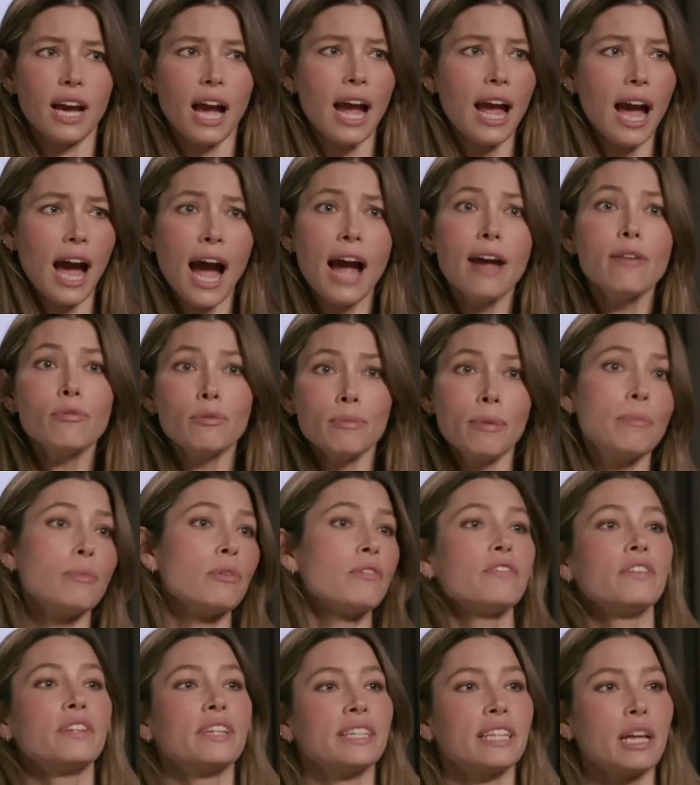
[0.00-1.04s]
You know? I, I
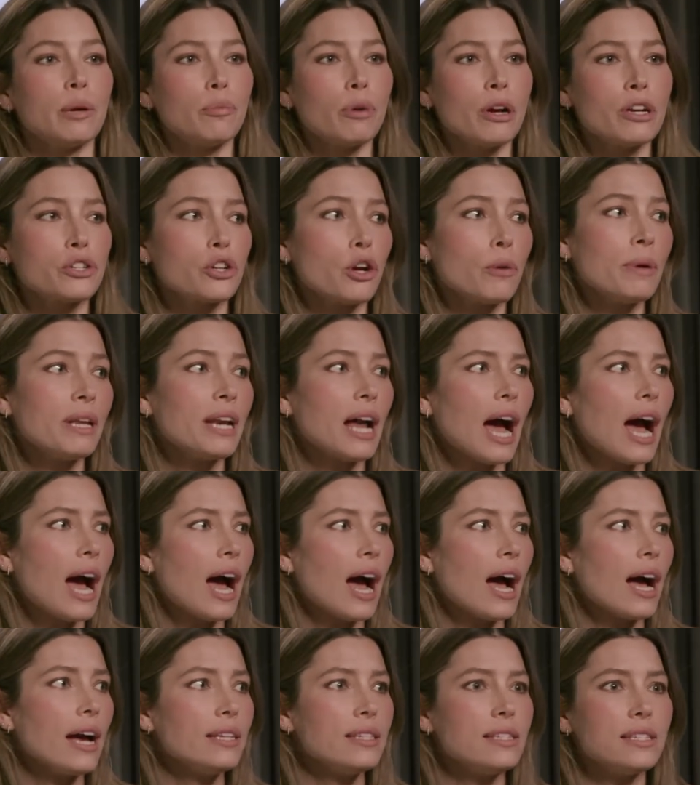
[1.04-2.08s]
remember feeling that pressure. I mean,
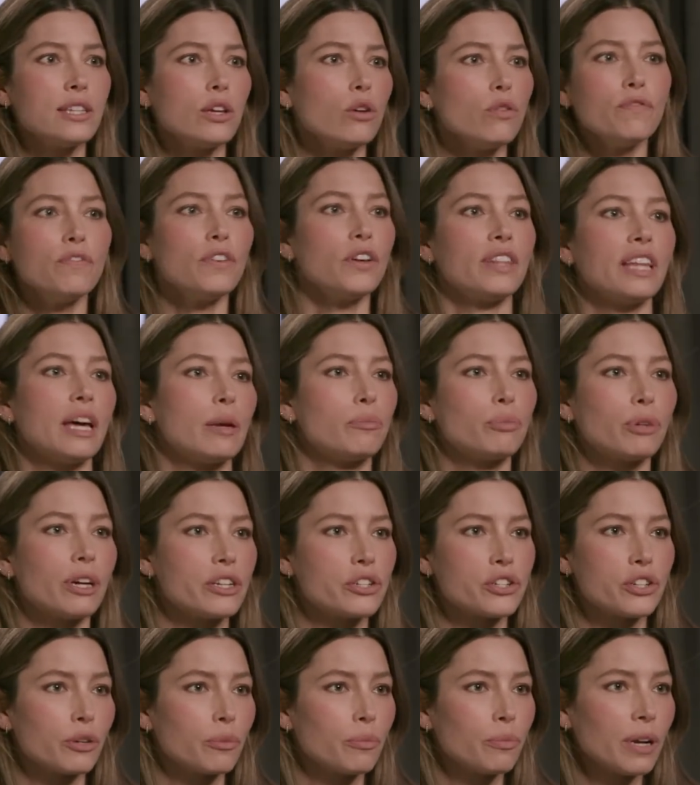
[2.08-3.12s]
I still feel that
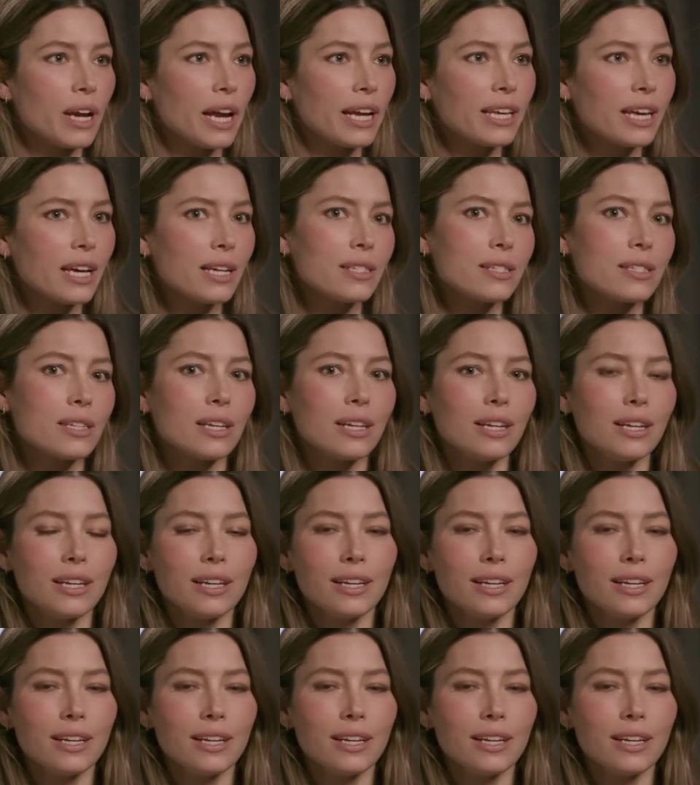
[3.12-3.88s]
pressure, but I guess